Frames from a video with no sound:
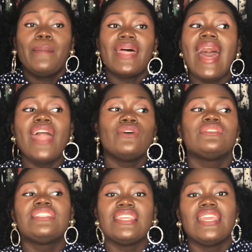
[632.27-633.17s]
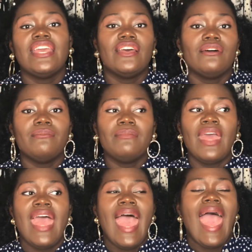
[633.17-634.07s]
But I don't see him
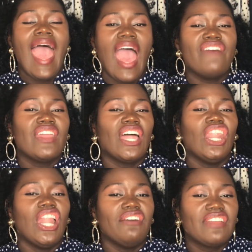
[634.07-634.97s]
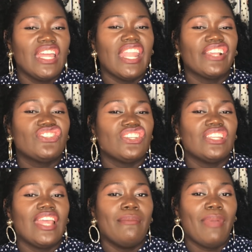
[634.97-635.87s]
having a love
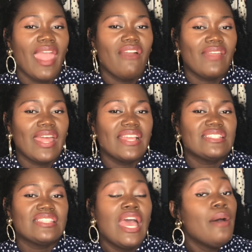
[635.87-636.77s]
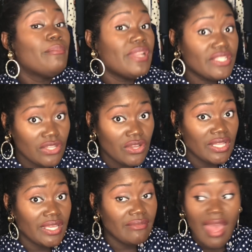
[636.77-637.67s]
connection in paradise. But it's
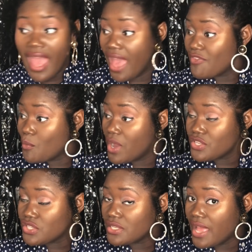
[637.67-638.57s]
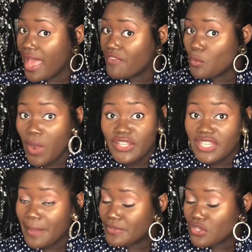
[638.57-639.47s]
early. I haven't watched it. I haven't watched
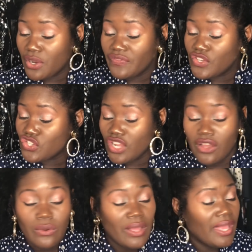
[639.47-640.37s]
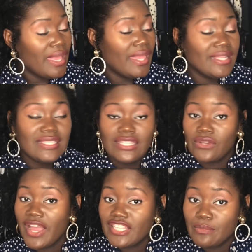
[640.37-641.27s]
an episode of this show. It
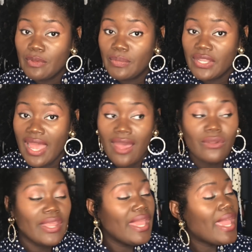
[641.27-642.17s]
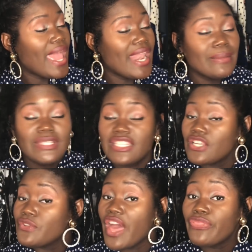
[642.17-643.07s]
still hasn't been put out, and I'm
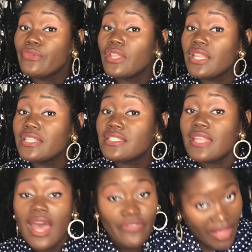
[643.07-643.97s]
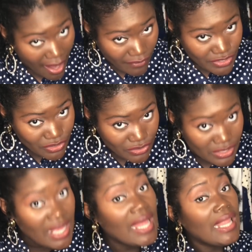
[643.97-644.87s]
still not through the list of
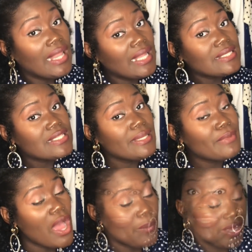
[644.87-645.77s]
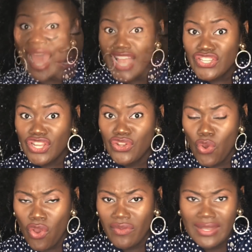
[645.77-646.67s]
characters. Let's keep going. Nasha
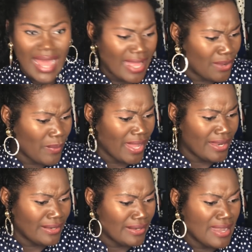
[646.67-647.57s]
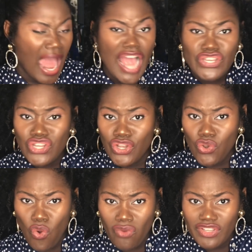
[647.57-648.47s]
Nor Na wait, Nasha
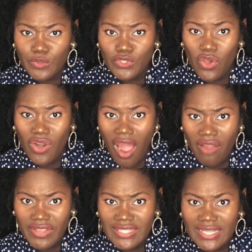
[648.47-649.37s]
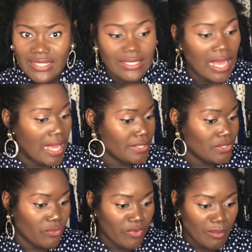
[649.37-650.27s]
Norris was on Arie season. I
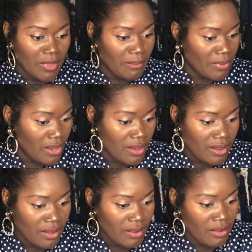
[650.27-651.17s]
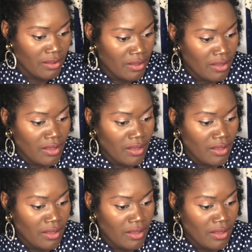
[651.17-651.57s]
don't remember her.